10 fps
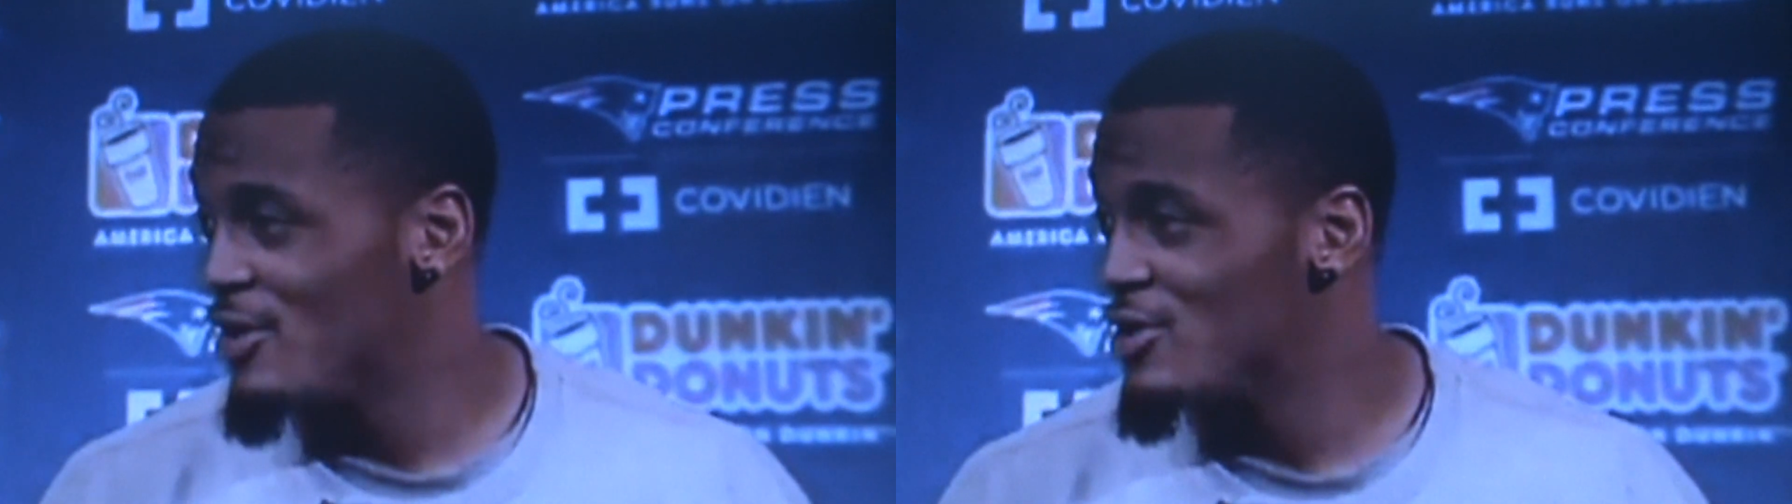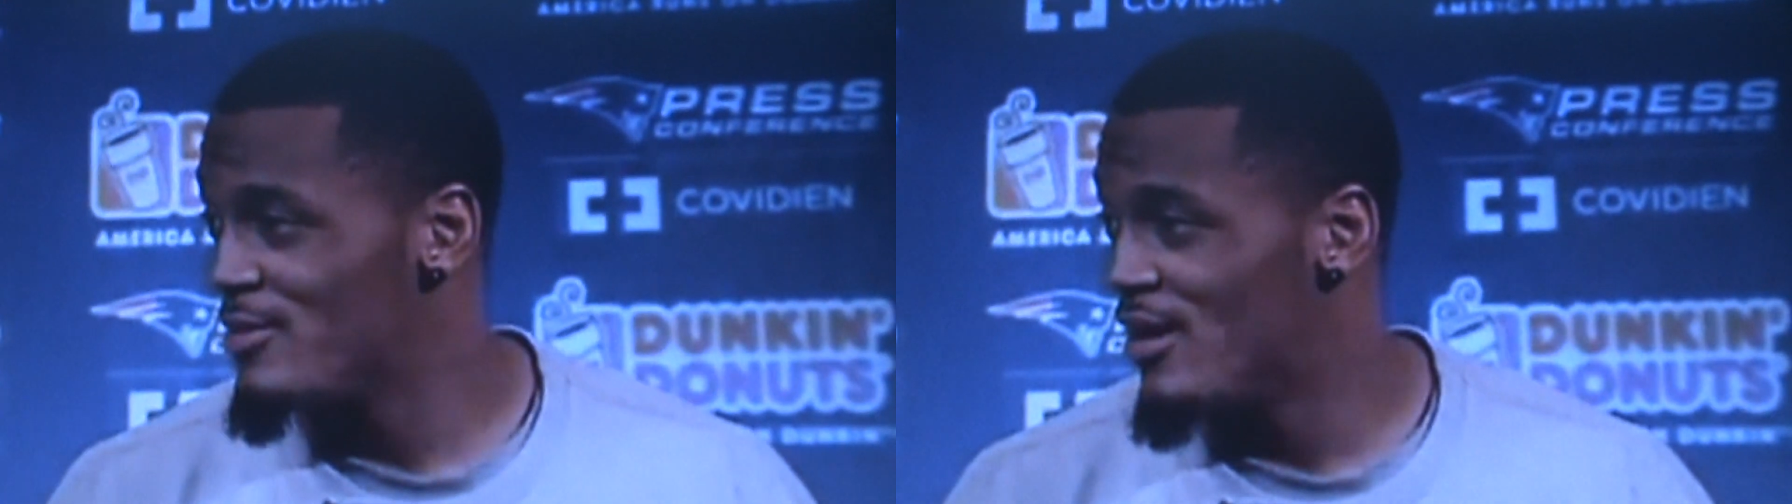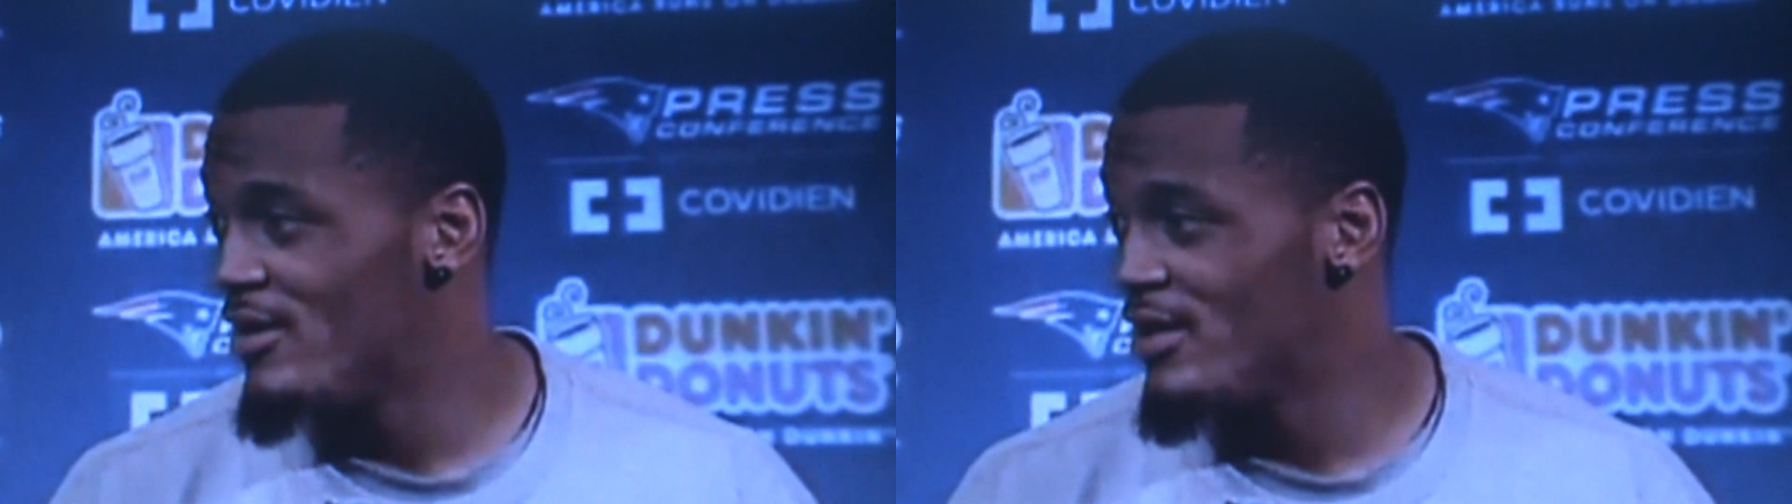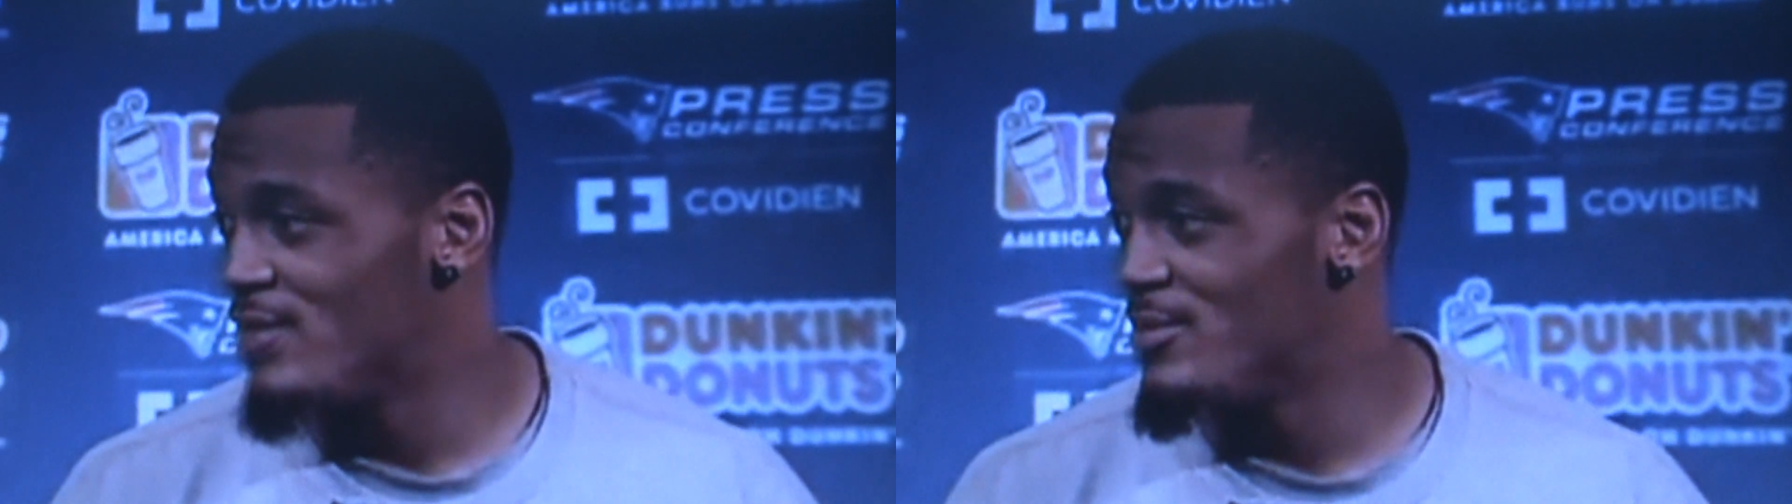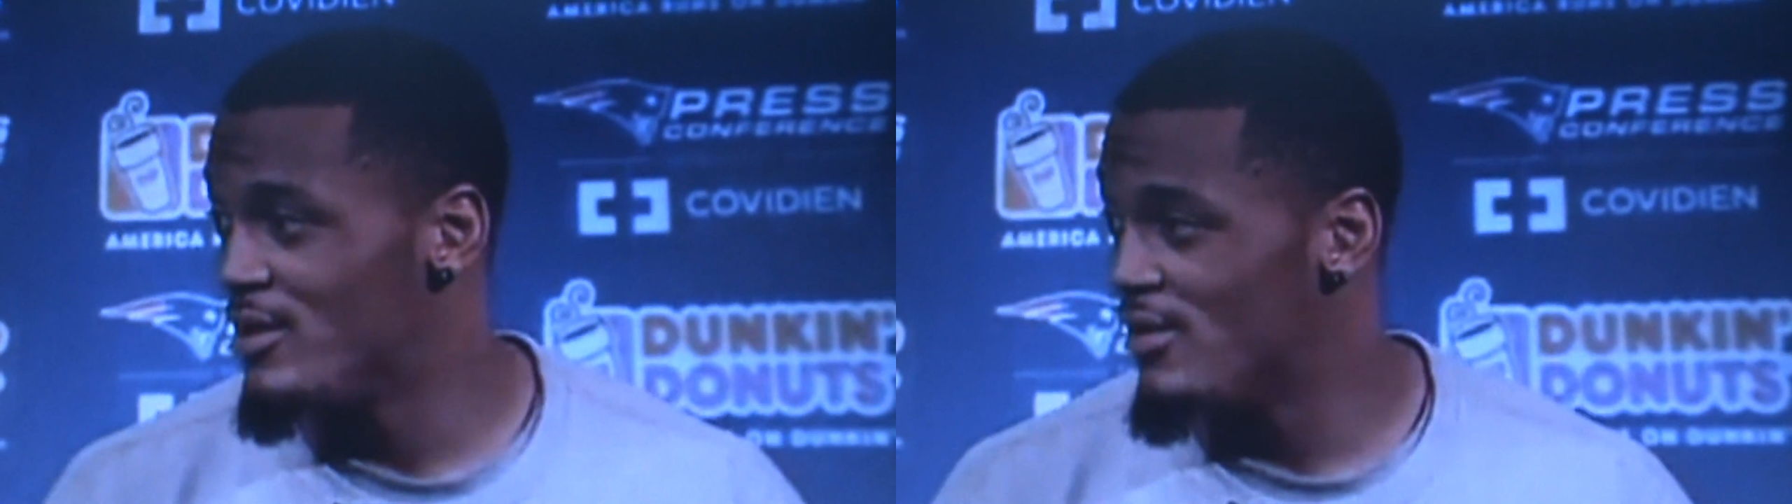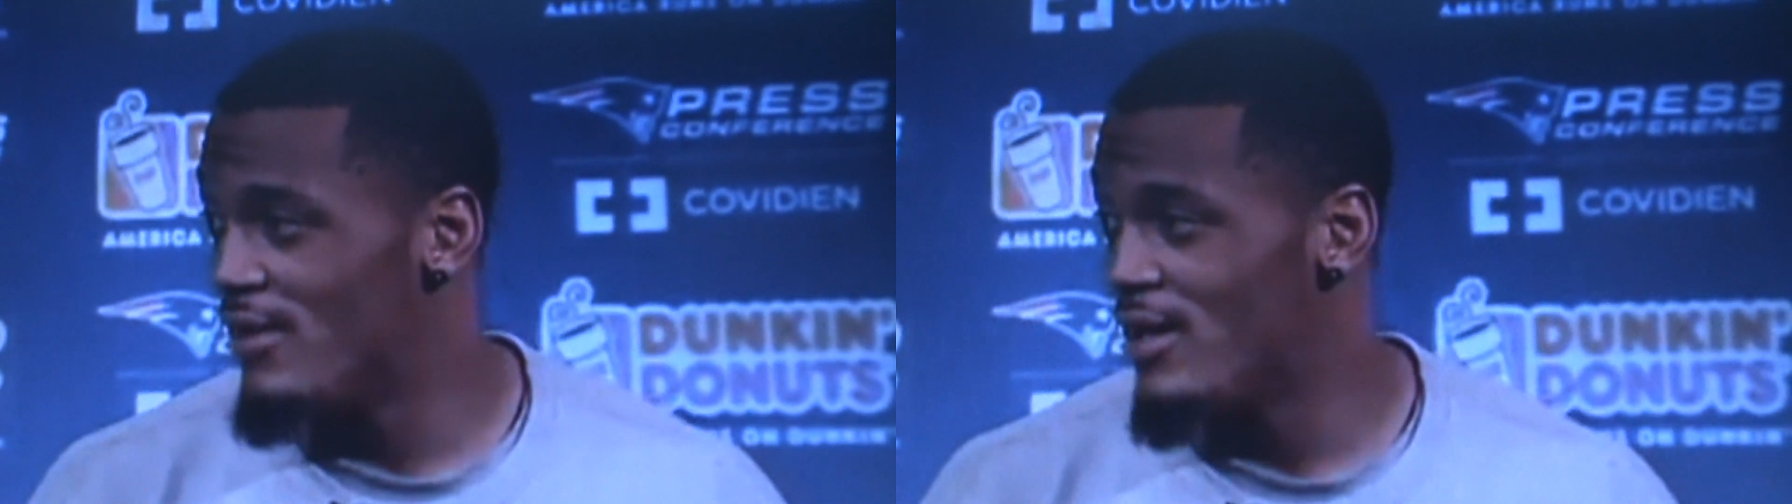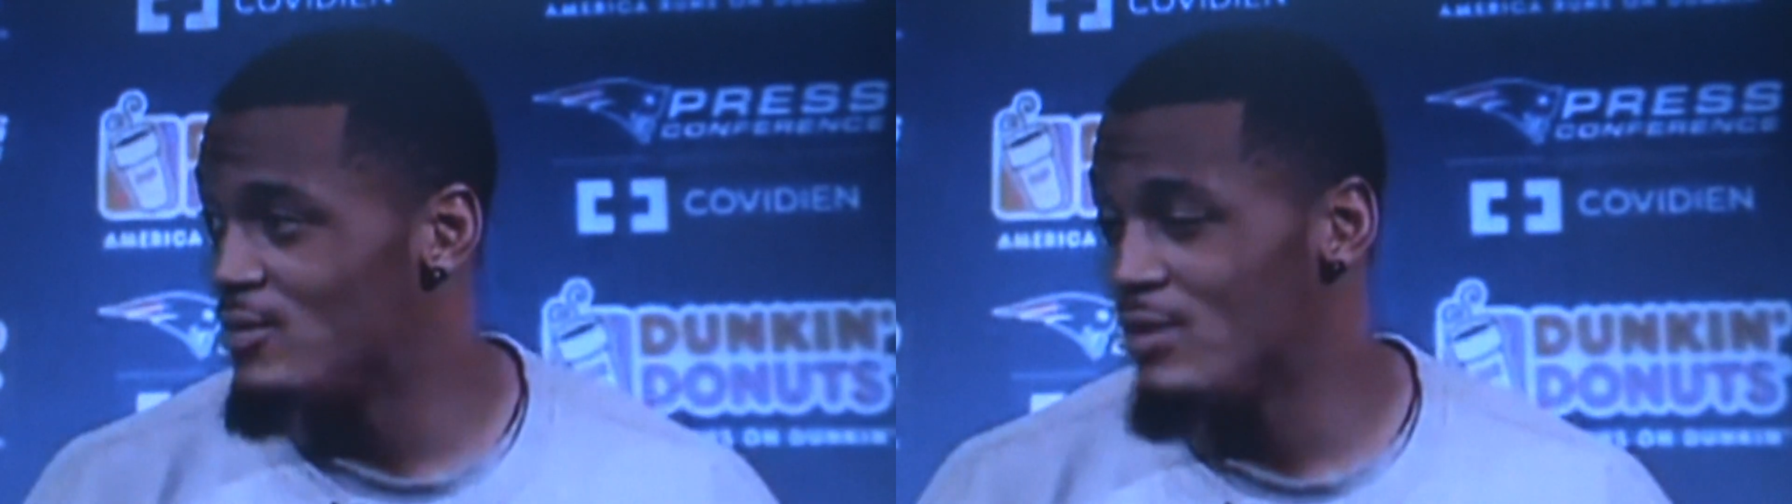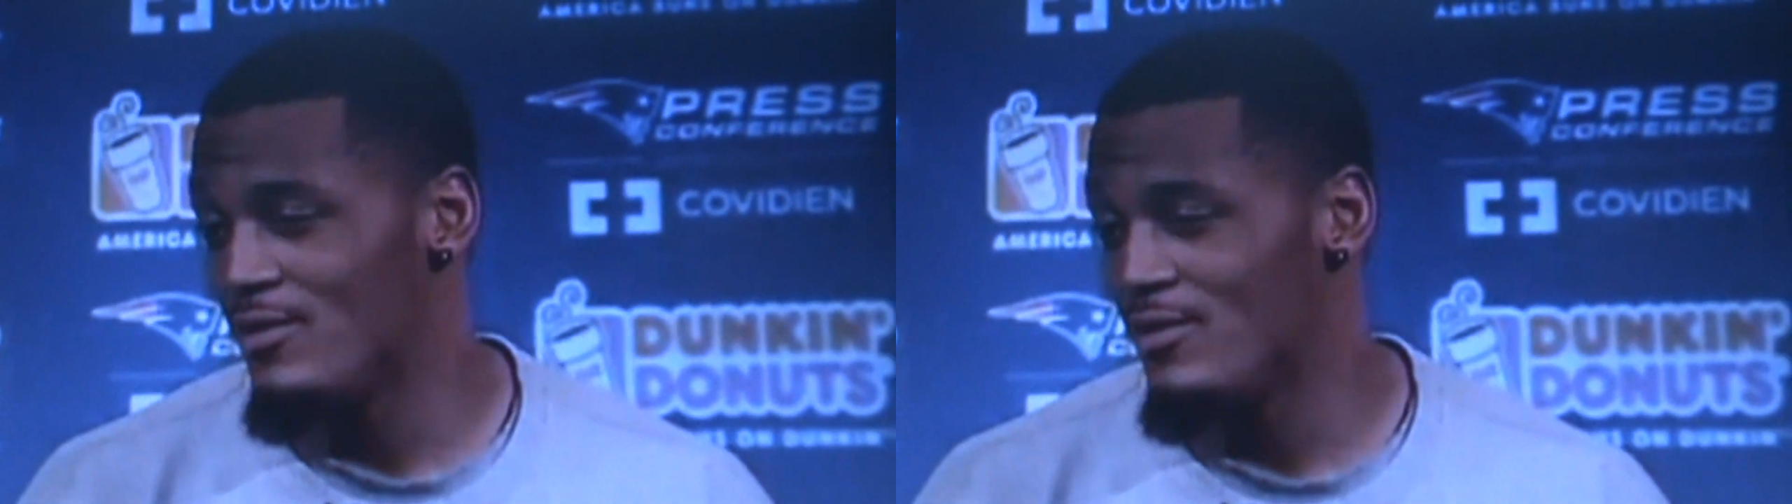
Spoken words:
He helps me out. He gives me good advice.